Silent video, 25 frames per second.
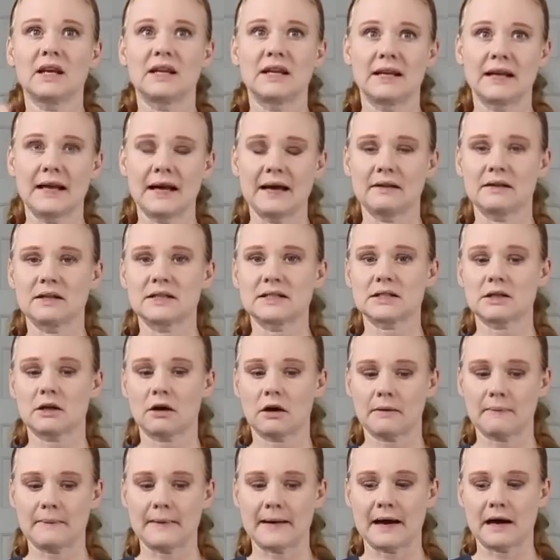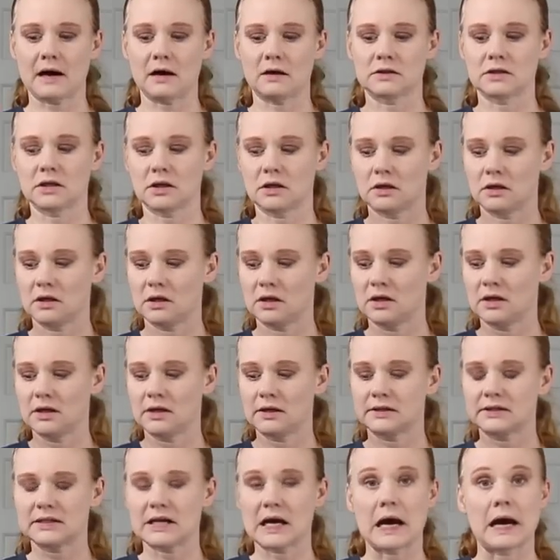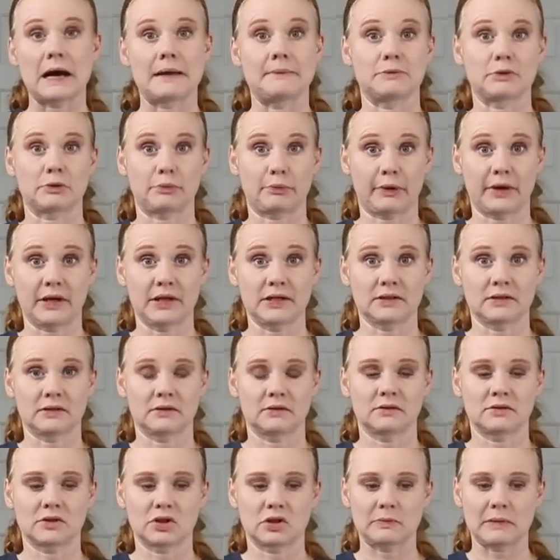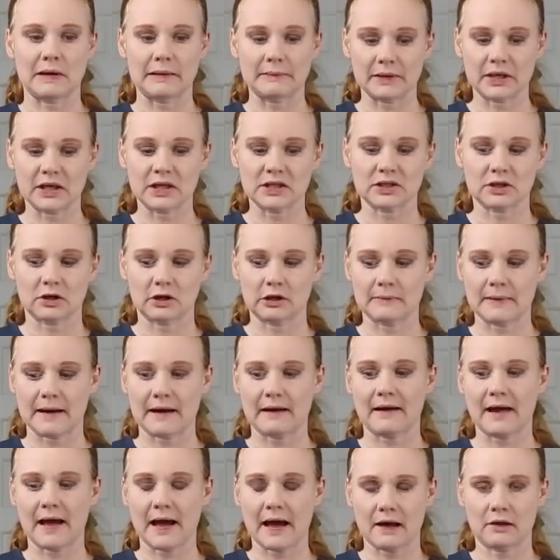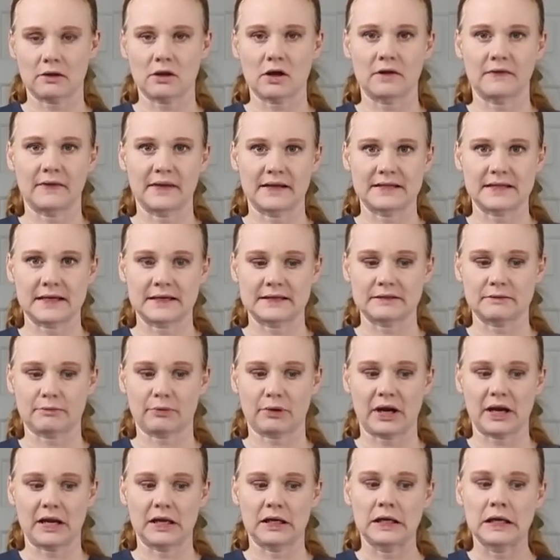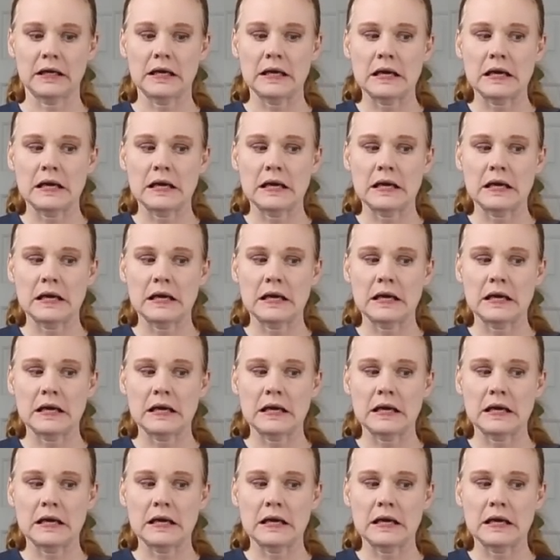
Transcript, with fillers: Now let's talk about time to print. So you might be concerned about how long they take to print.